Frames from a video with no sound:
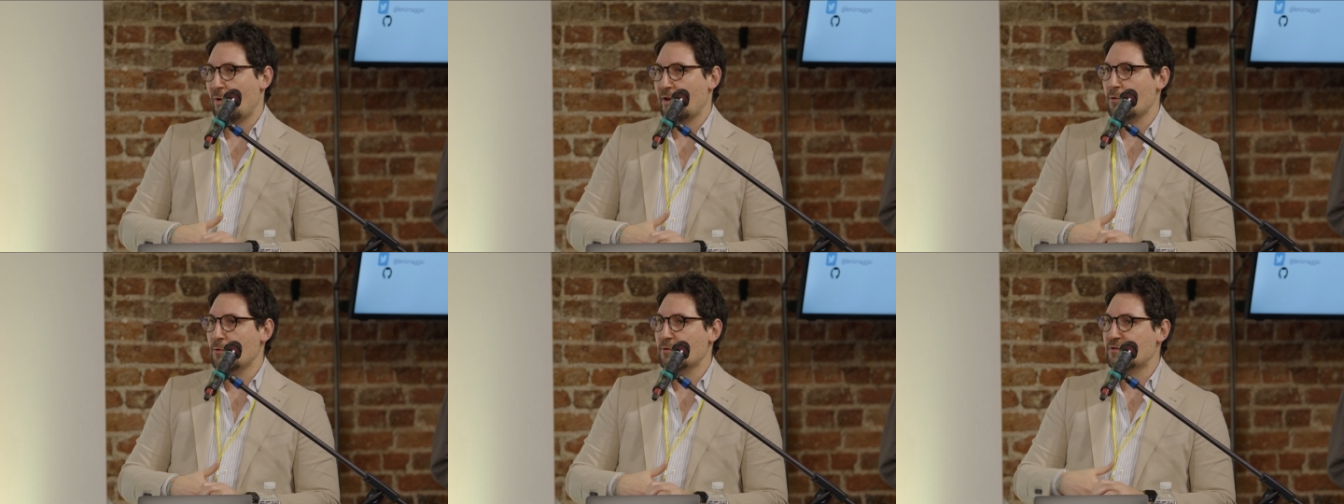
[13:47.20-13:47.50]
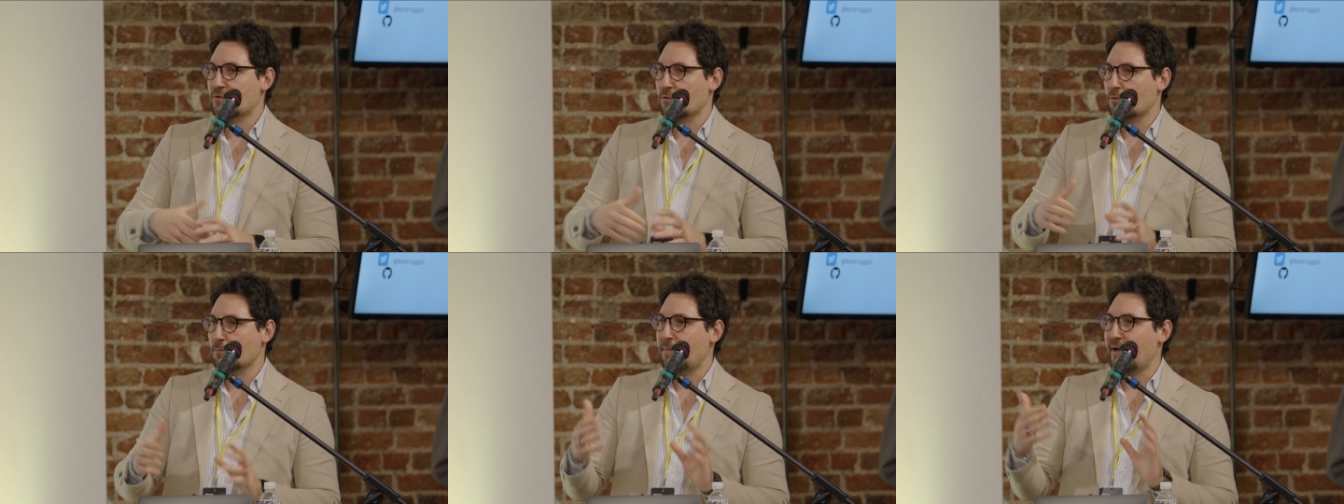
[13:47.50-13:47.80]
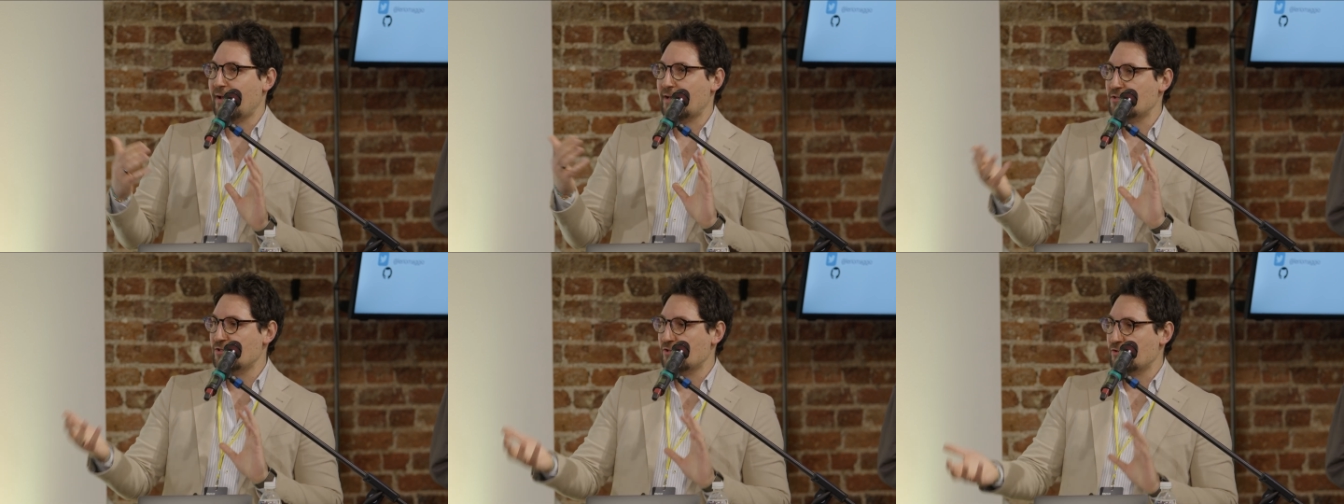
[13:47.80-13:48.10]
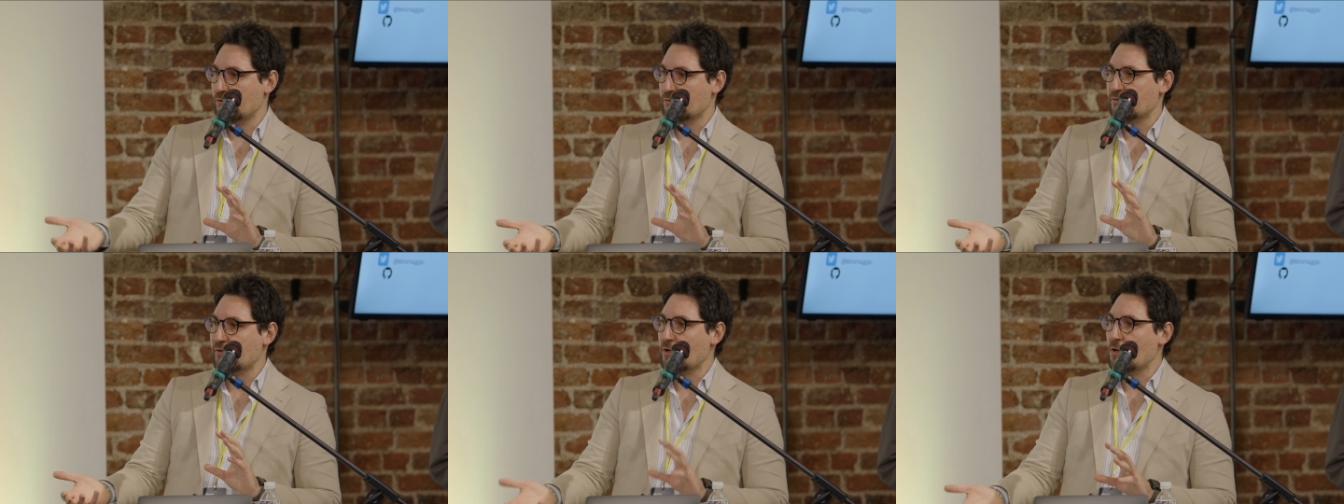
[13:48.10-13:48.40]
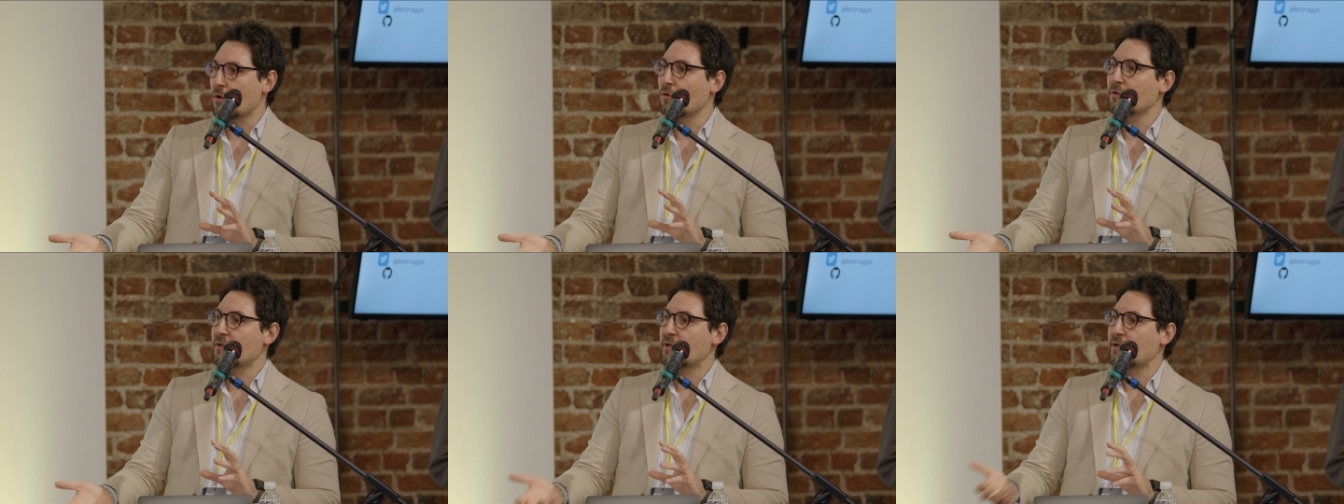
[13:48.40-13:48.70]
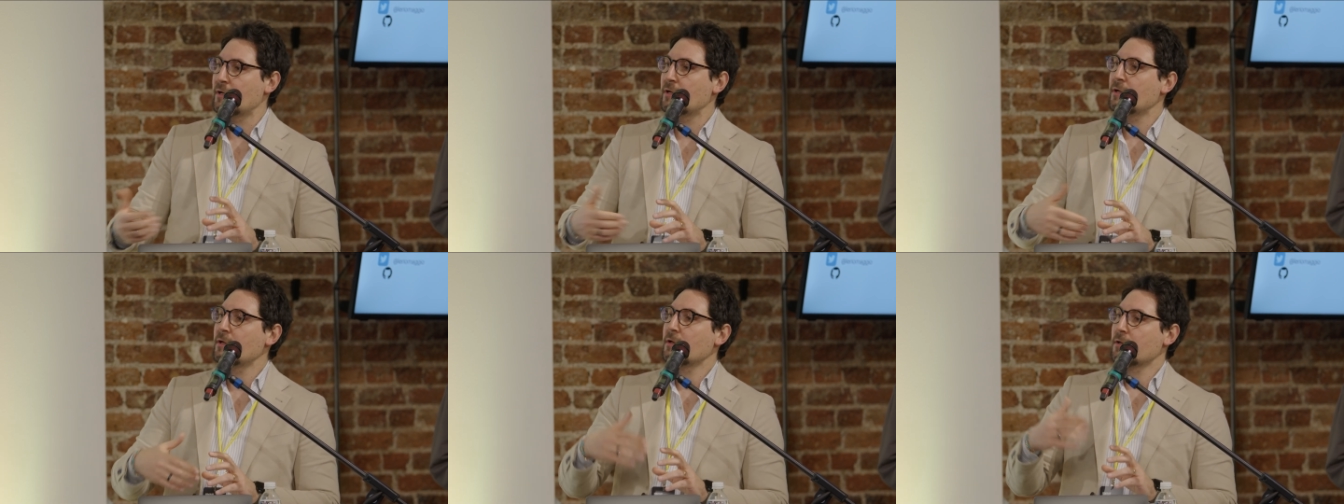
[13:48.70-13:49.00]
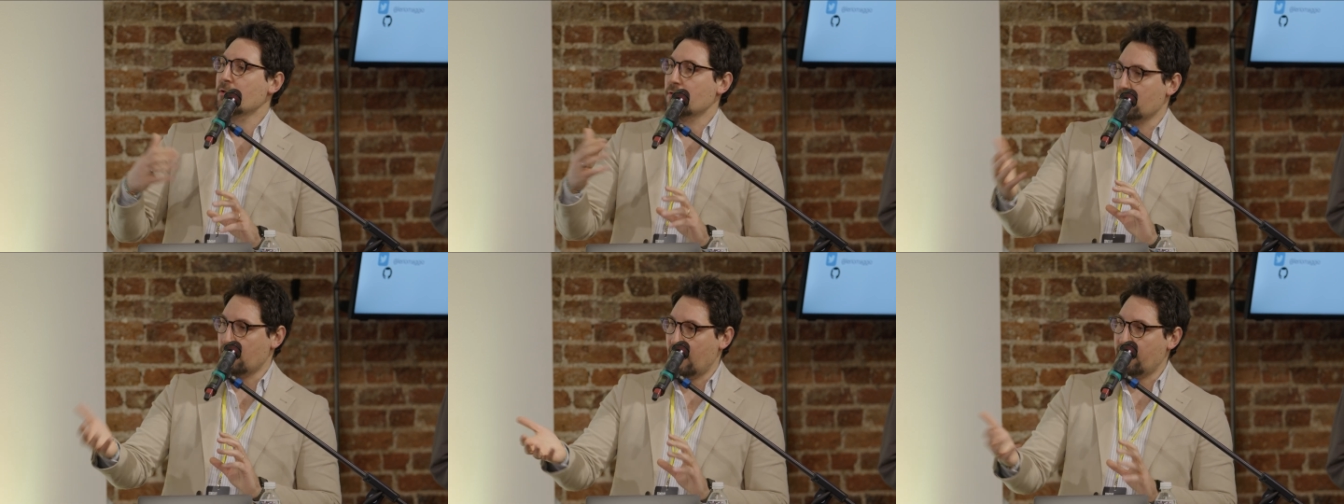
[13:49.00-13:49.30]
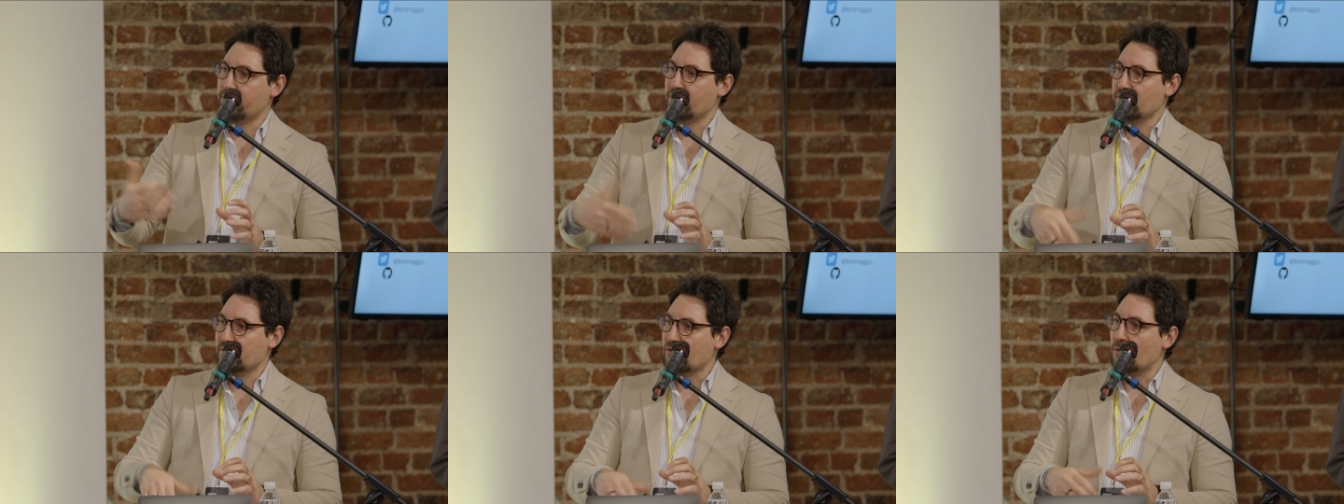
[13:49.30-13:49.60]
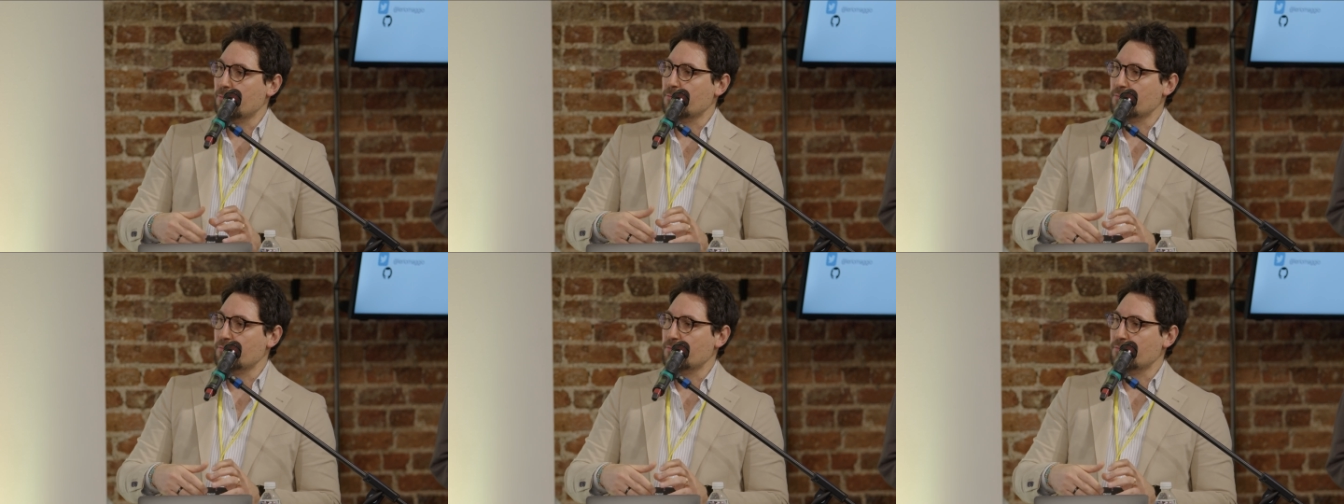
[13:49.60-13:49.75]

install packages using Conda, you have this